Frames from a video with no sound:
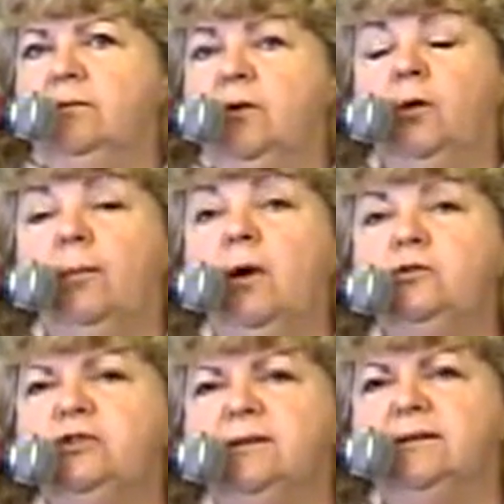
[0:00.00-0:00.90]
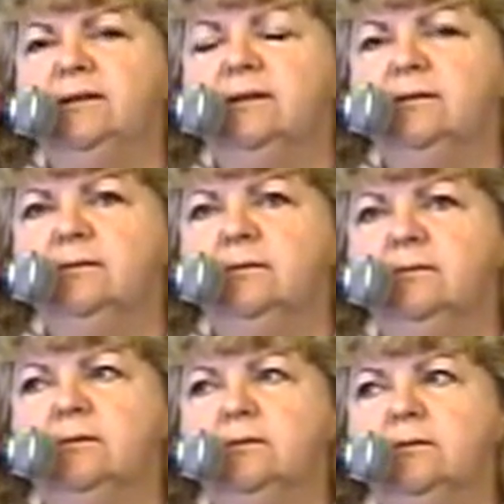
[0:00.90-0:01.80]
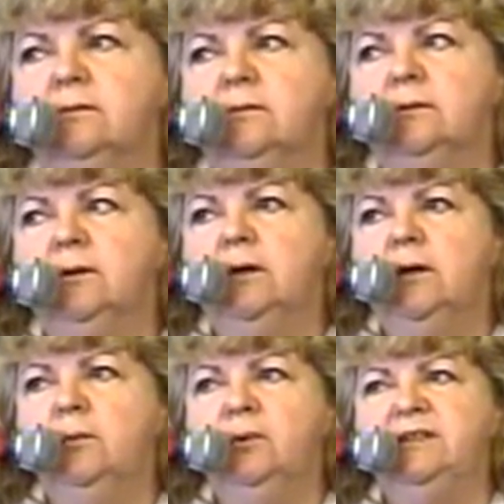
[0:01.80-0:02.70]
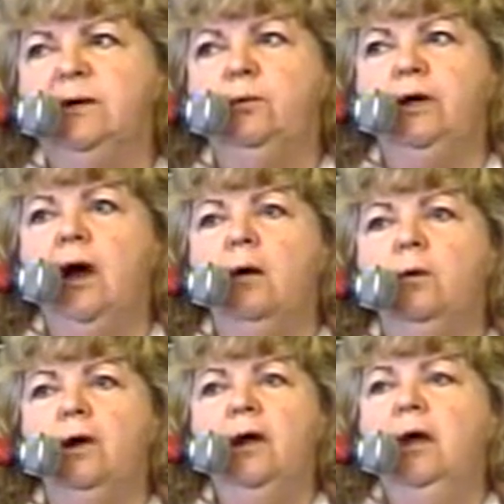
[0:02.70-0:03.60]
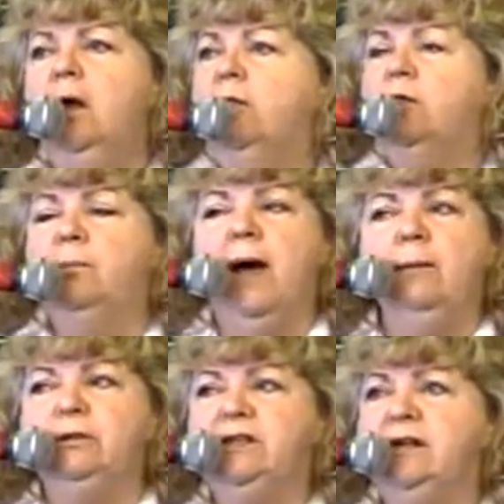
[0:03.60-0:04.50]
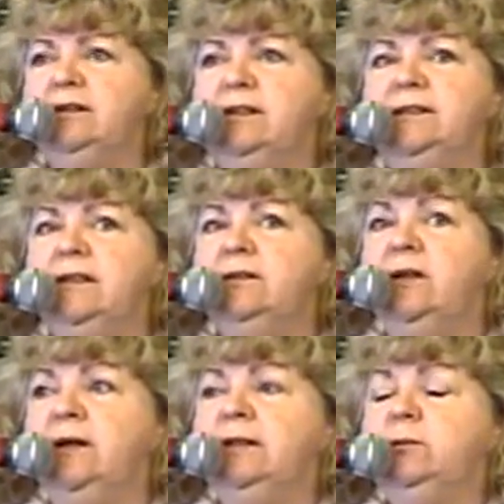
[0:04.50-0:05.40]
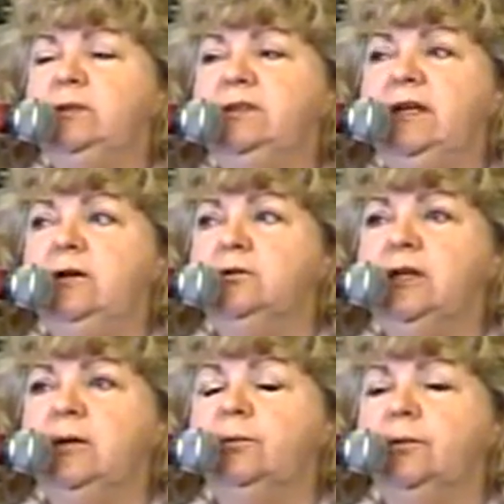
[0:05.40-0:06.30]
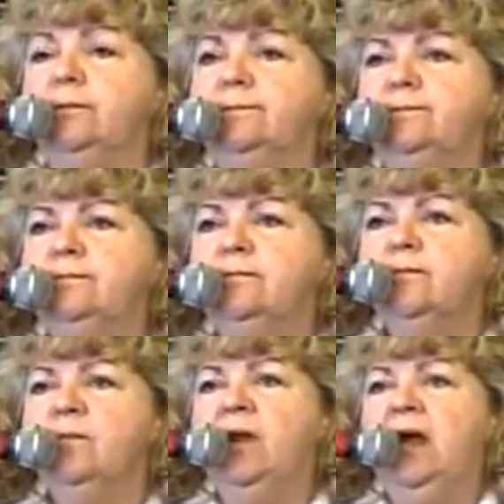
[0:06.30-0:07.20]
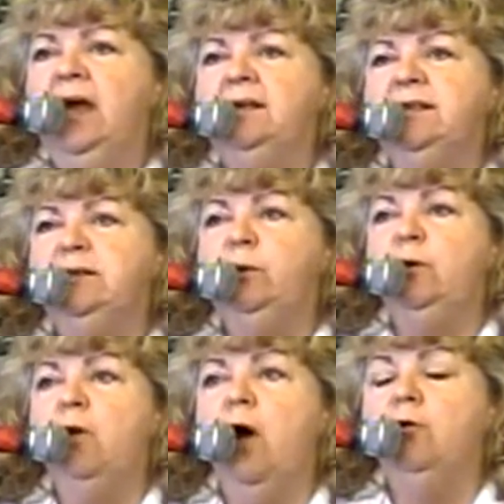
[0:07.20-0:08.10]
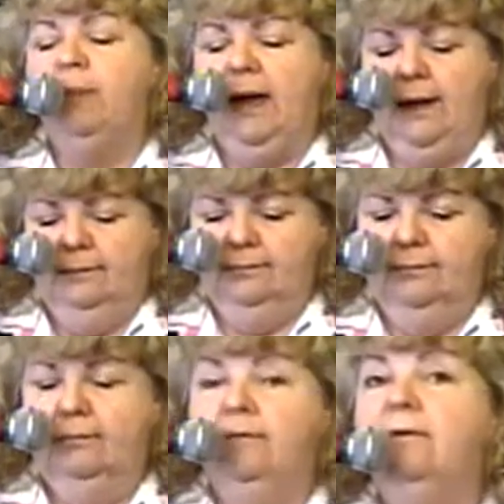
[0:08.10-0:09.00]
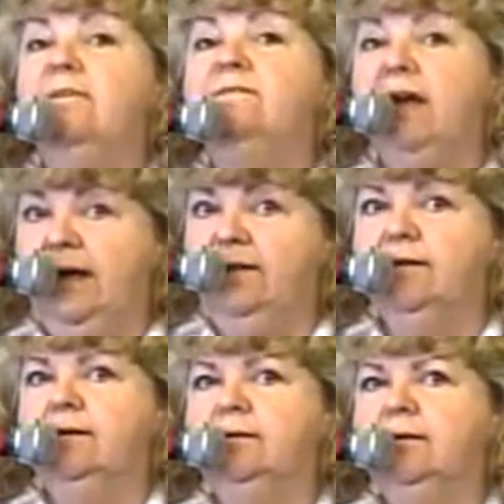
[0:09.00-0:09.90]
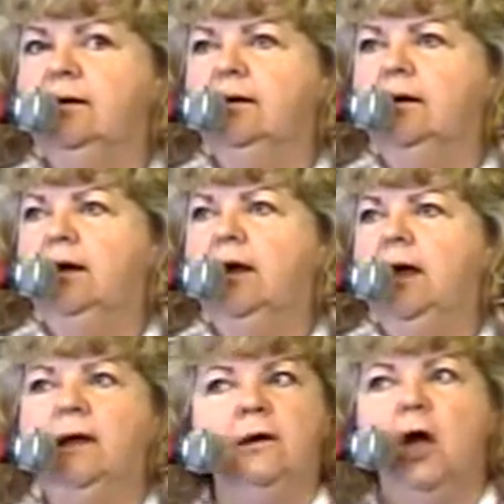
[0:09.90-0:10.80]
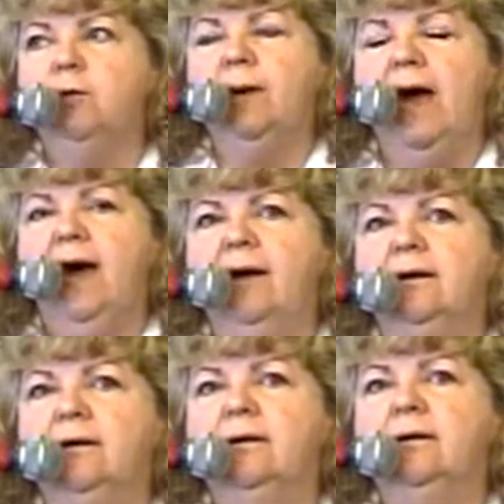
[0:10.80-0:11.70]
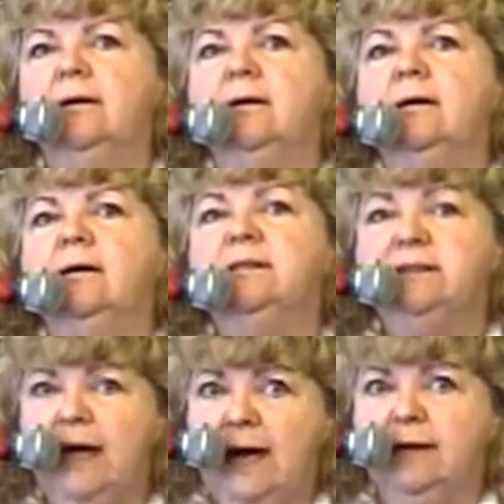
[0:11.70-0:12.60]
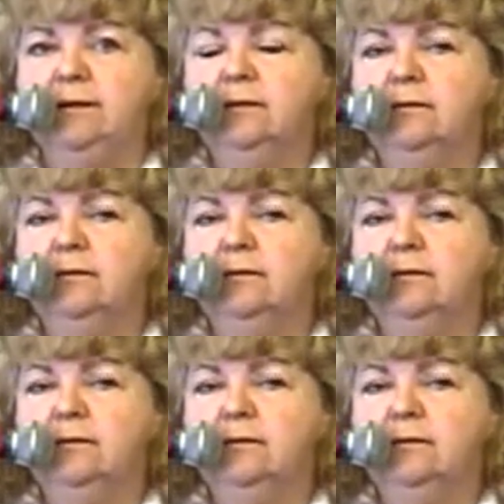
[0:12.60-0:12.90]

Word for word: Their emotions. But see, we all, uh, the Bible tells us that things we see are temporal. It says we walk by faith and not by sight.